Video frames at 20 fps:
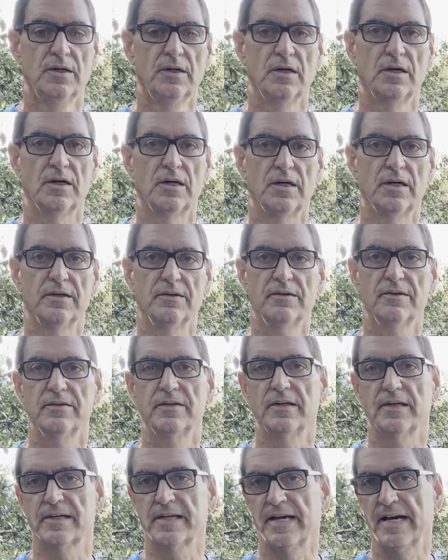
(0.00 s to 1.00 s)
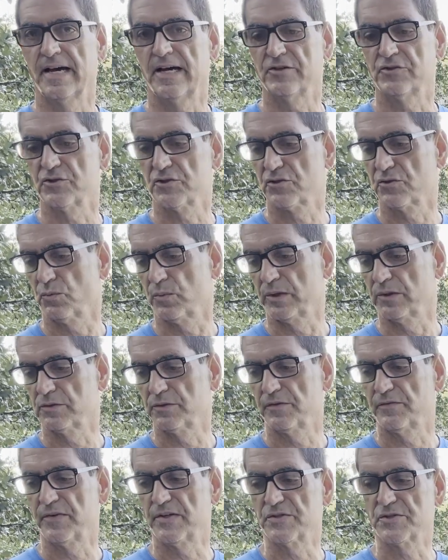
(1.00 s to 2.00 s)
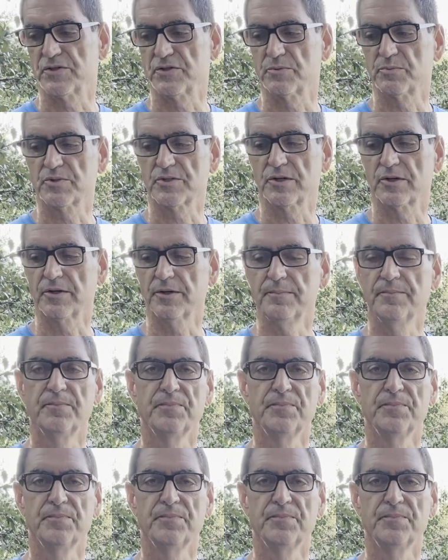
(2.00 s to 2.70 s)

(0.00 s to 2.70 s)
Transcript: a cat just wiggled the fence there, I'm sorry.